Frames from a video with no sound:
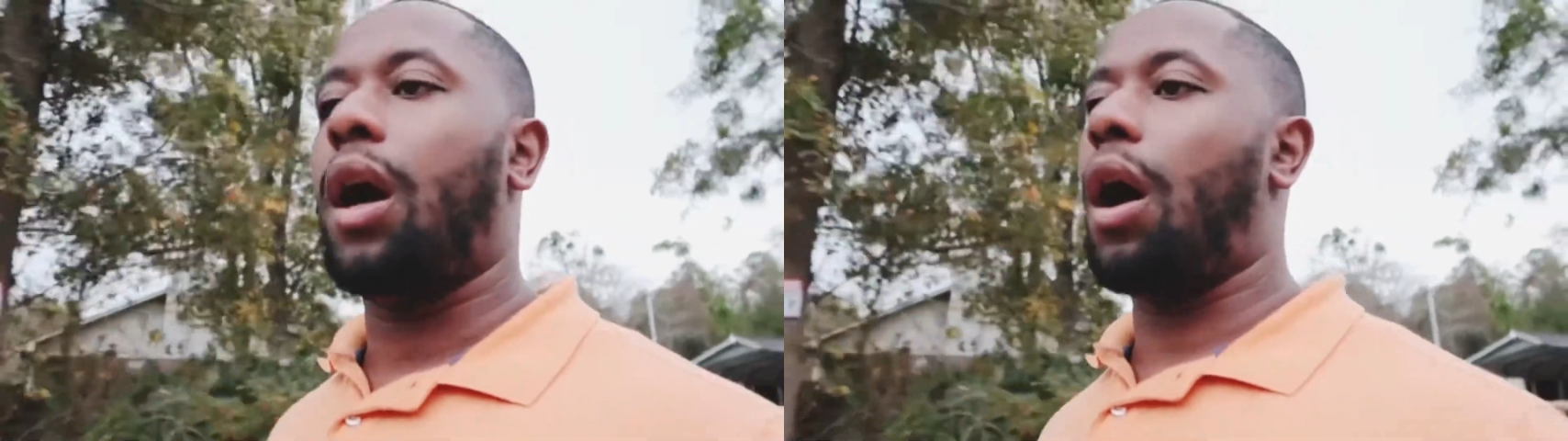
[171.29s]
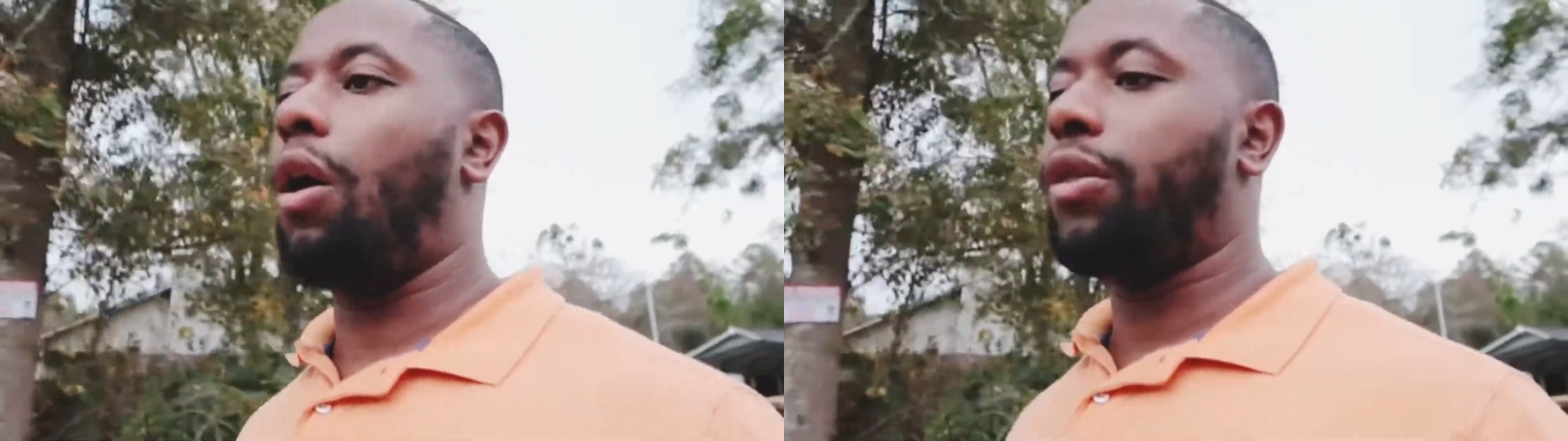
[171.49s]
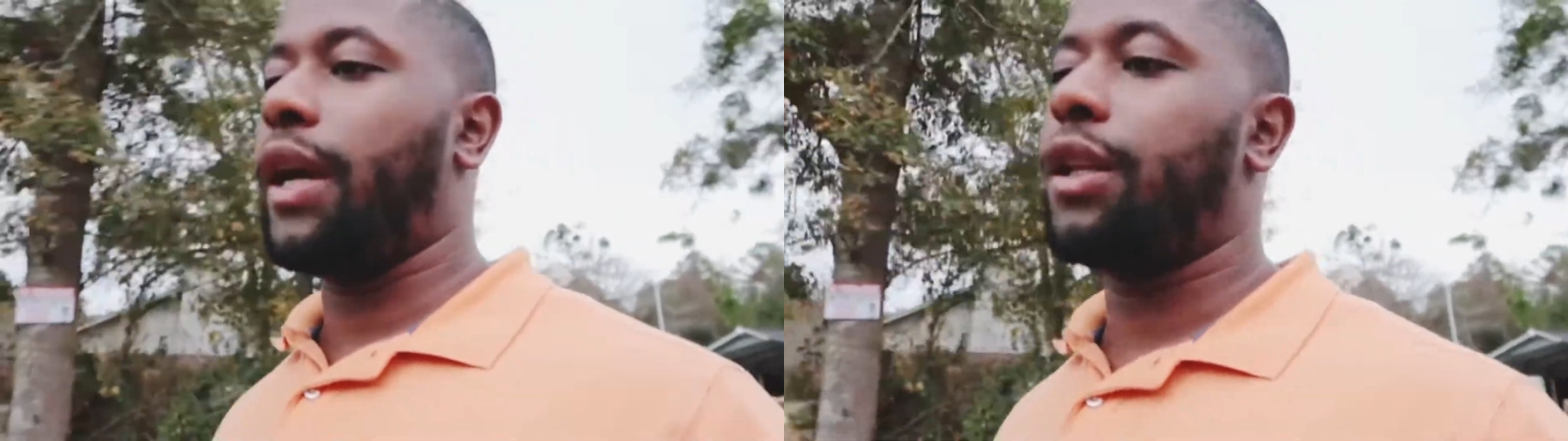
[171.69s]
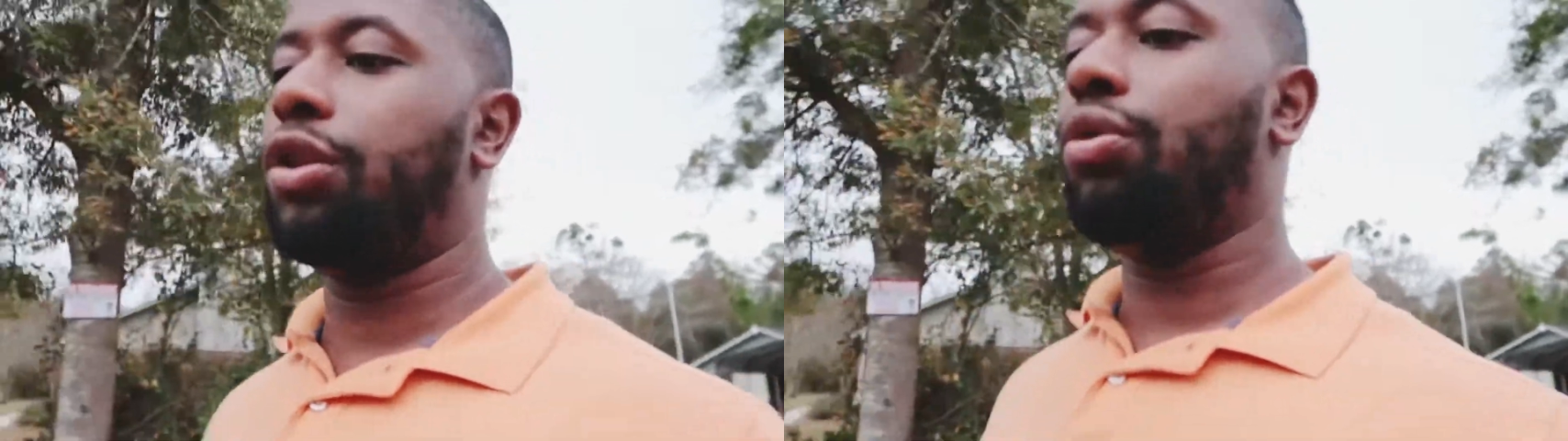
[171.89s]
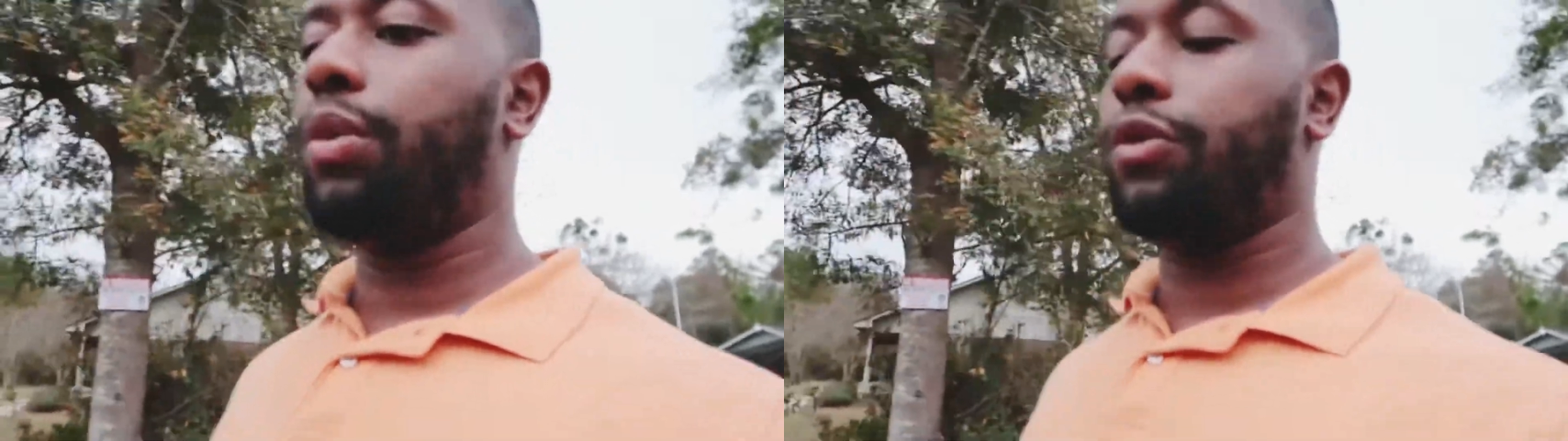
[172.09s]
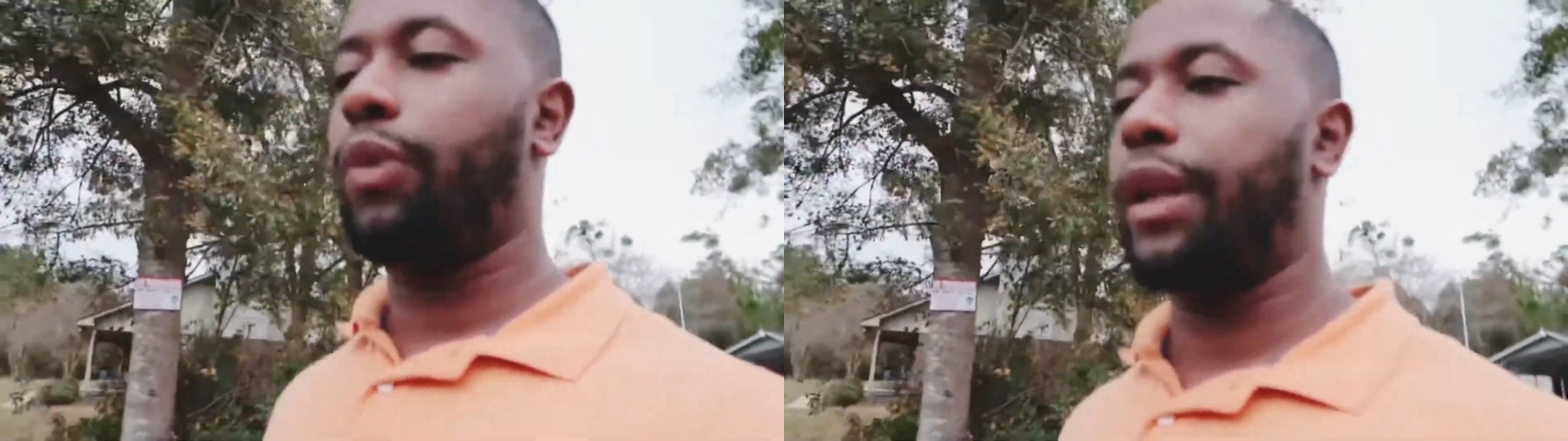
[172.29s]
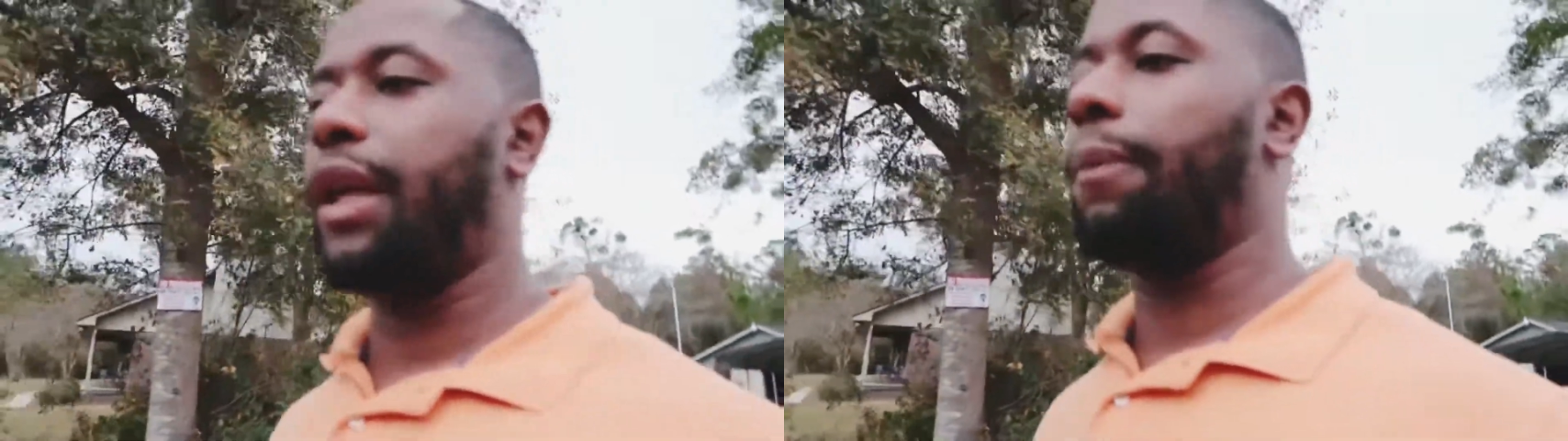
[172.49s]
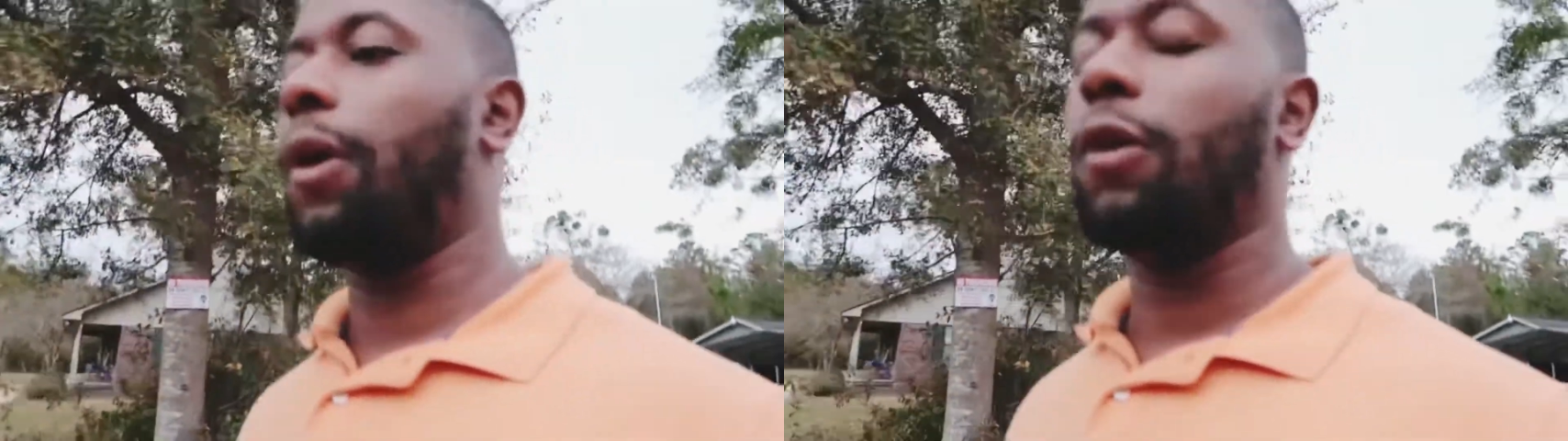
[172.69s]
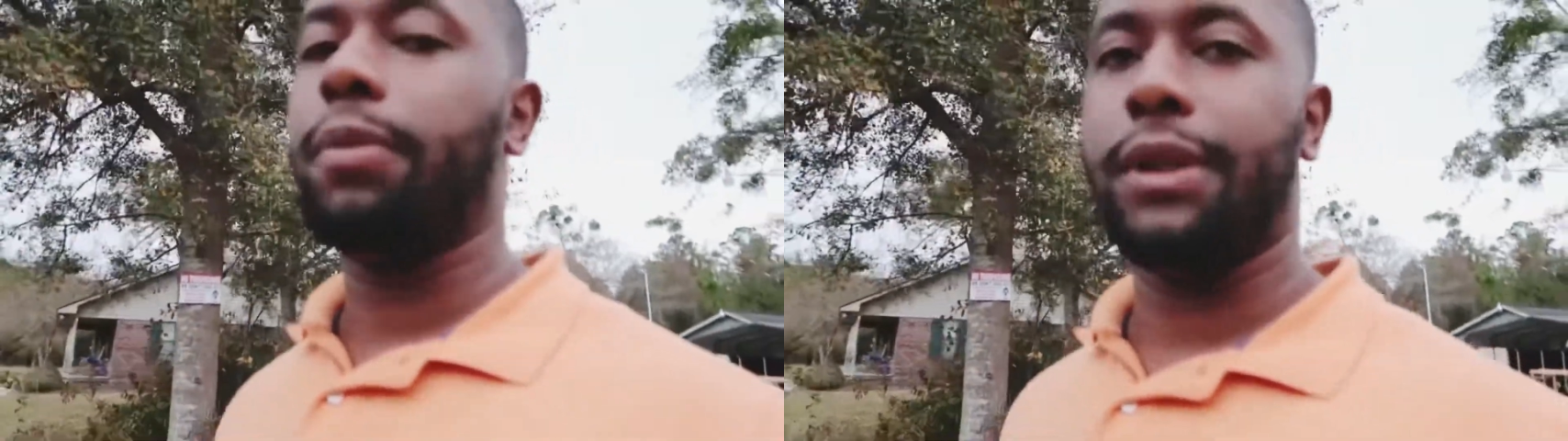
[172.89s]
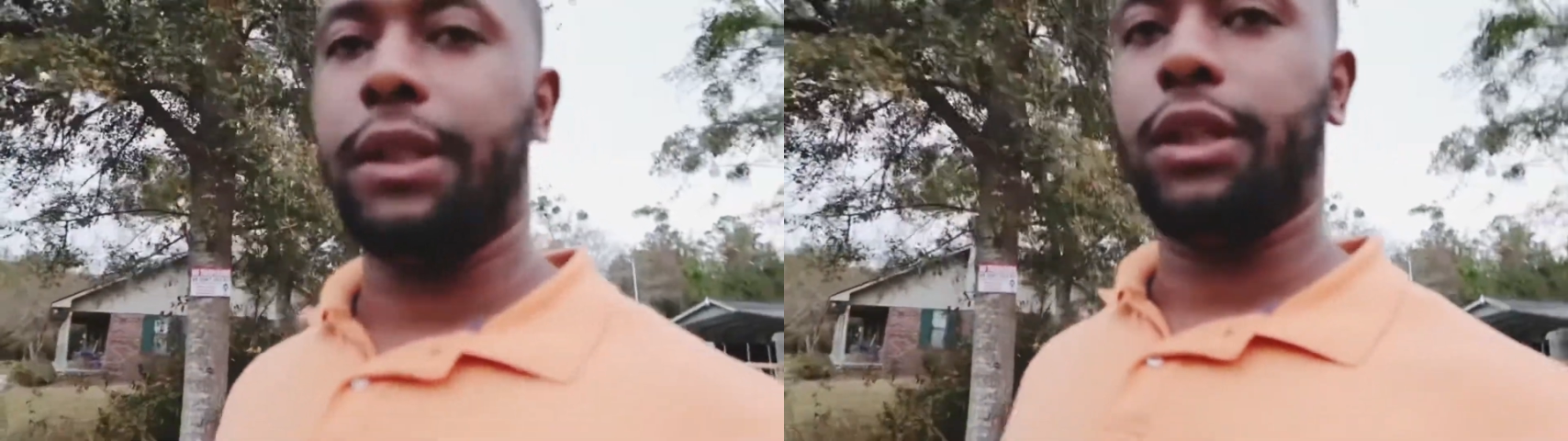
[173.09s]
all they do is what their
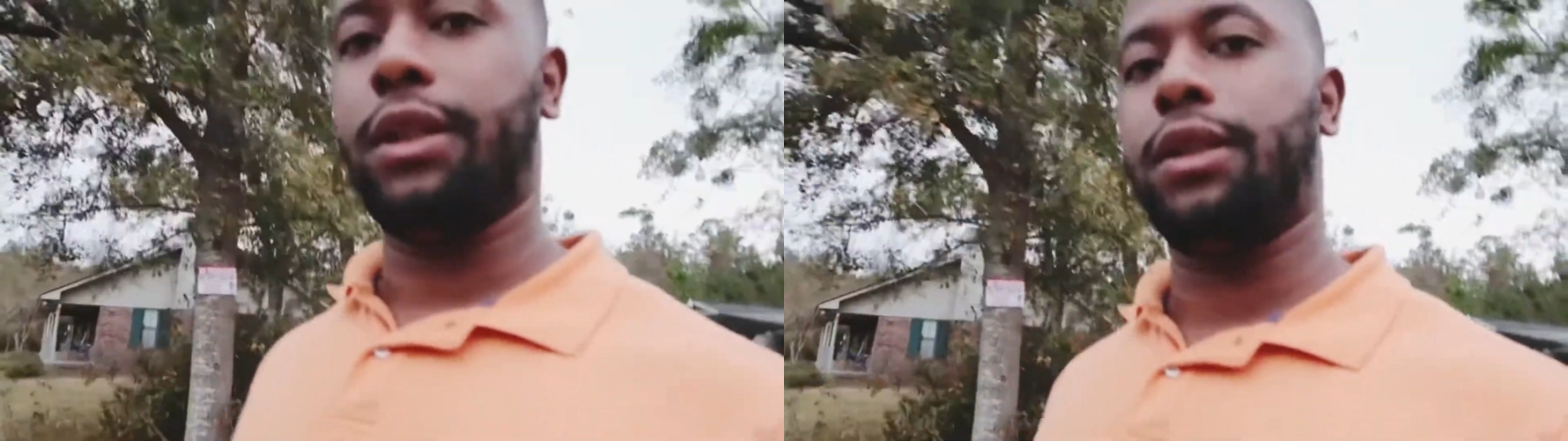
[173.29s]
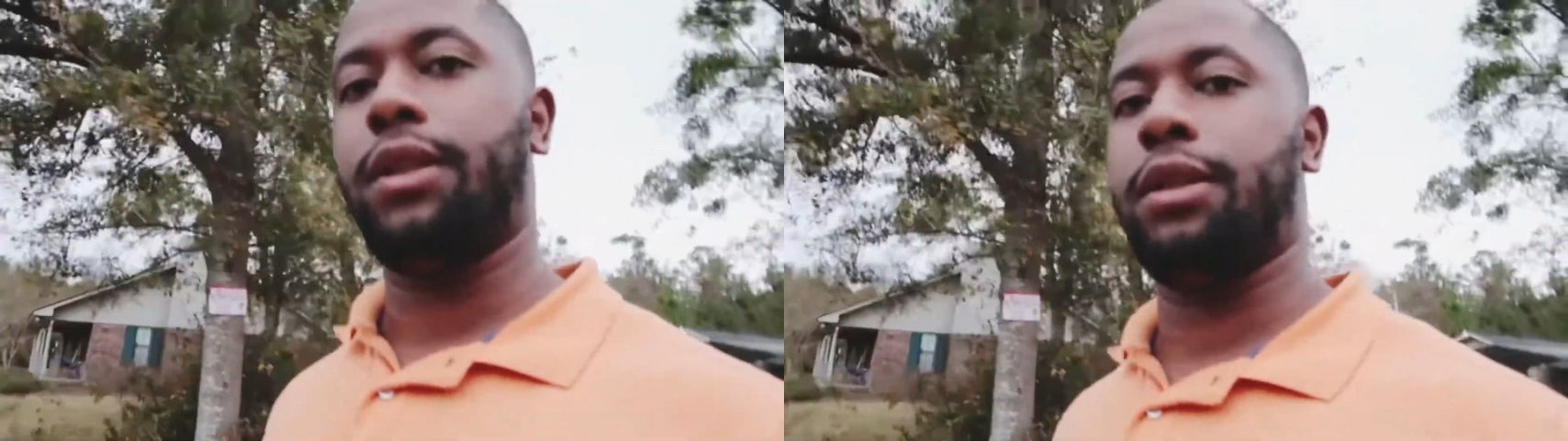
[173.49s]
purpose is.